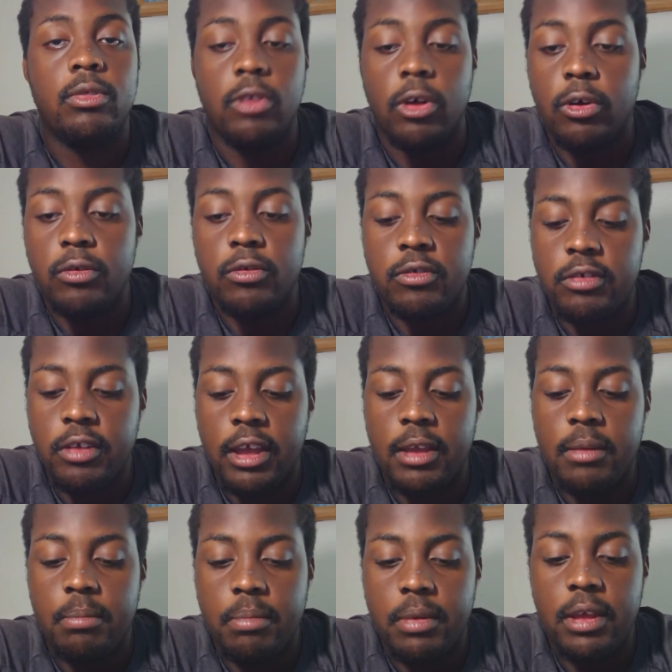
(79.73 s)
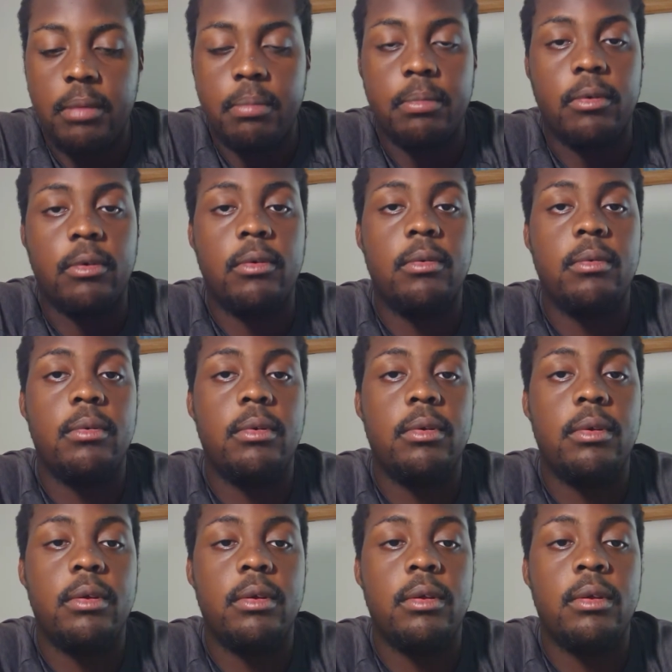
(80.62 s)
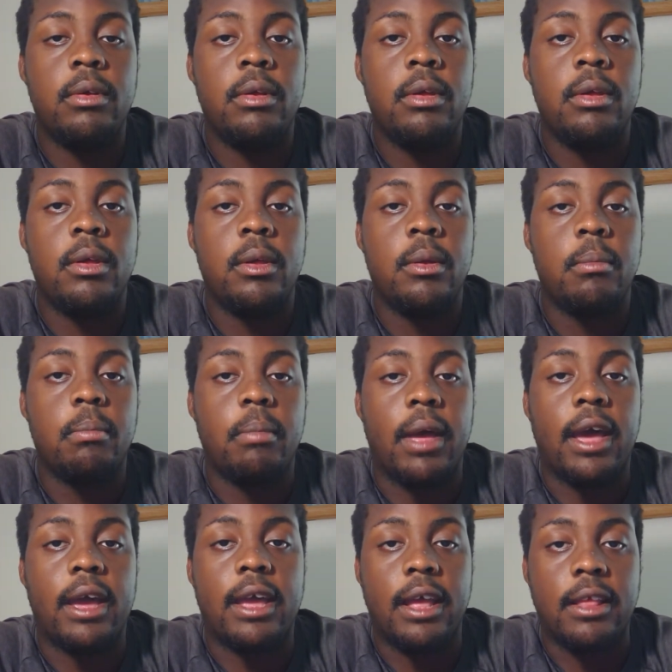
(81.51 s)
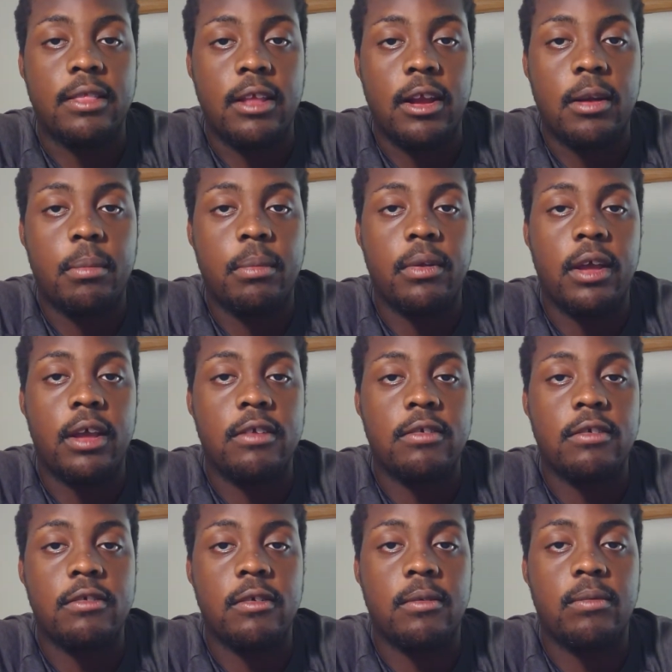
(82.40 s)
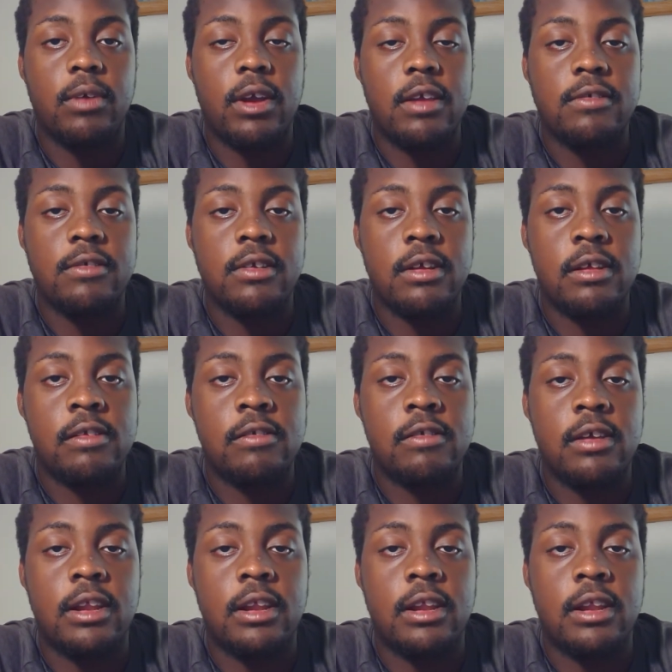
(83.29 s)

Those same people, back at their places of residence